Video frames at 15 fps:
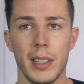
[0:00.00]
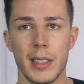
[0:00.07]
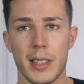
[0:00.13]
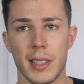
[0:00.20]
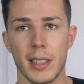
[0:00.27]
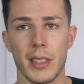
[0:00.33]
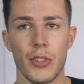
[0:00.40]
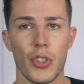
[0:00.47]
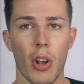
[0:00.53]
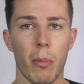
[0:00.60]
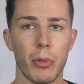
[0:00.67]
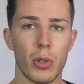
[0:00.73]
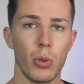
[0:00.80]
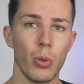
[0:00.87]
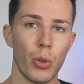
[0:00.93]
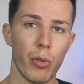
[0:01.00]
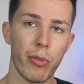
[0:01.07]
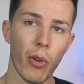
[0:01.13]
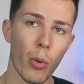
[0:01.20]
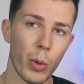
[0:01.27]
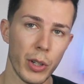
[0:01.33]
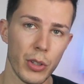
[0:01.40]
It's a job to look
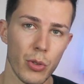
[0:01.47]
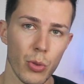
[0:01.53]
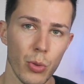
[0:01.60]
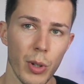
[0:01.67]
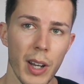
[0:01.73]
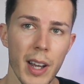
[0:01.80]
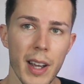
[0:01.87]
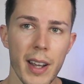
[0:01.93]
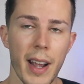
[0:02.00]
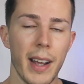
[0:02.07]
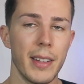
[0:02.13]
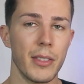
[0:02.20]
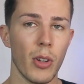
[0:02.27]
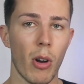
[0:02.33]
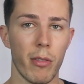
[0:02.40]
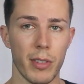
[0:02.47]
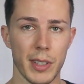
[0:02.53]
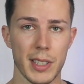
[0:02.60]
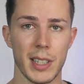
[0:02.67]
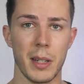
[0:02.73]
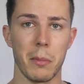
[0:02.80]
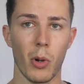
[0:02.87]
forward to, and
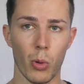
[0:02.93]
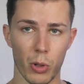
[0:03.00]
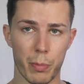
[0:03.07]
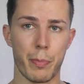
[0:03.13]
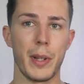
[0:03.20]
obviously a more